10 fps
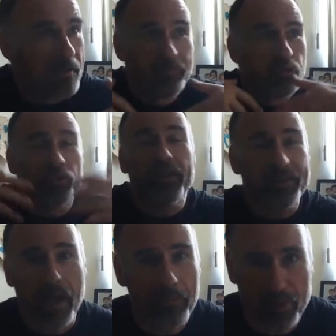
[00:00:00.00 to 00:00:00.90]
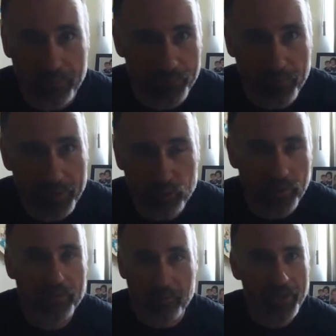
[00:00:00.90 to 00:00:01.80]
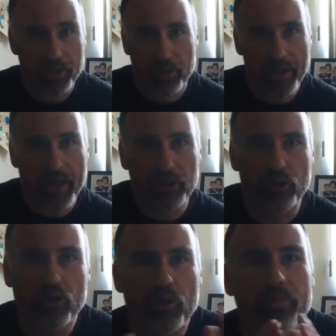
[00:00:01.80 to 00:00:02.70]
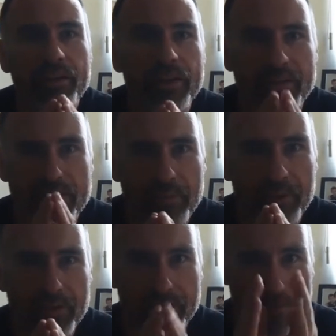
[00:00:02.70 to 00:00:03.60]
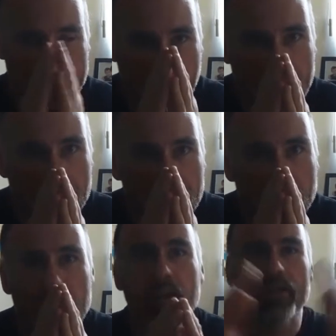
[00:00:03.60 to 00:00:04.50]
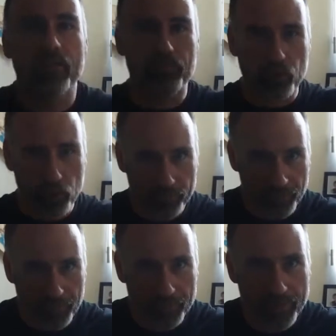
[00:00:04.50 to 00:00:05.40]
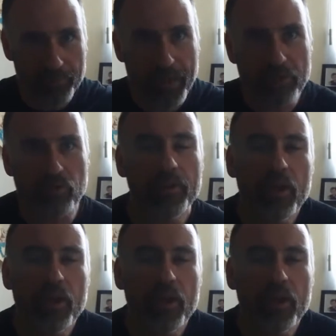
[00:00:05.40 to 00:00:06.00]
just an example of Fourier transformation in action. Something that's limited in time has a broad frequency spectrum.